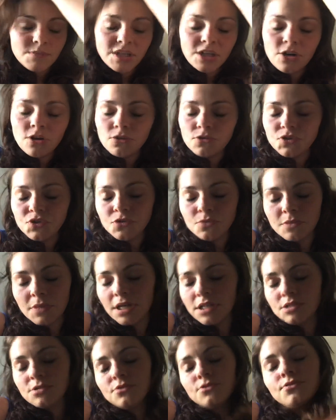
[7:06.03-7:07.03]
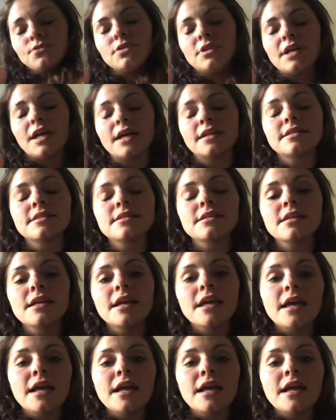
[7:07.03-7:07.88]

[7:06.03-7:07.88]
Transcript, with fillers: my go-to motto for that.